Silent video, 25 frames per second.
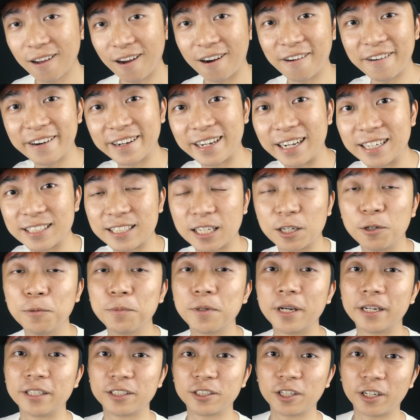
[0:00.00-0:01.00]
Alright guys, I hope
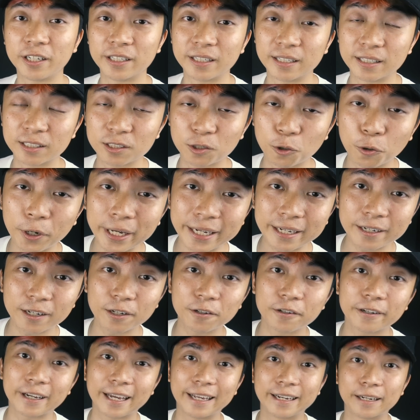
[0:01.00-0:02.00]
you enjoyed this quick
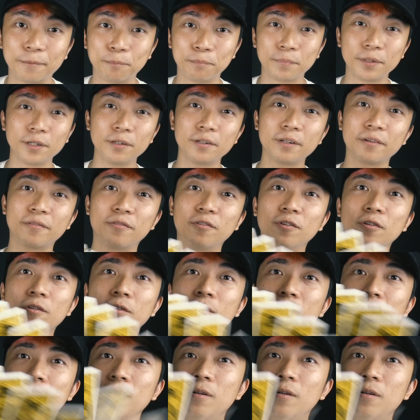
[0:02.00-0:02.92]
look at the beautiful